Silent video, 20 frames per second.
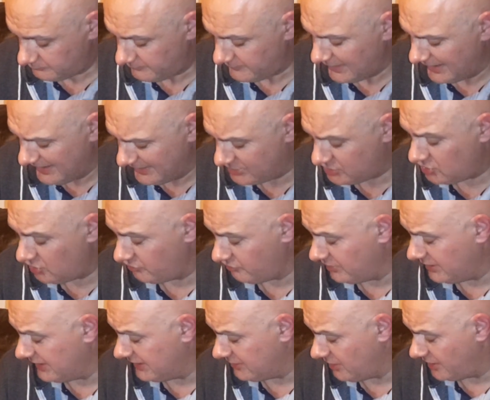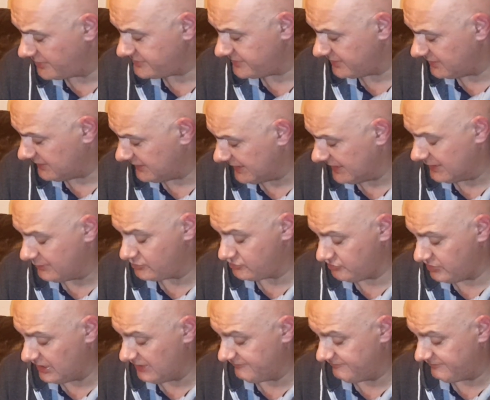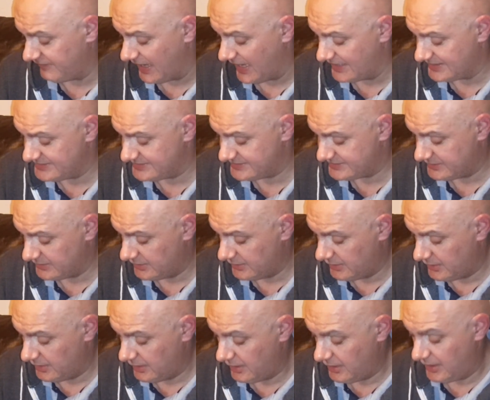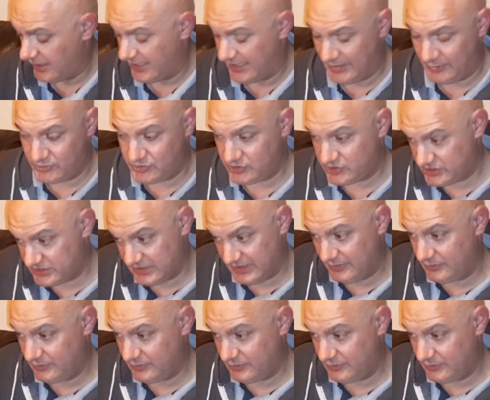It cut really nice and clean. It was really fast. And it was just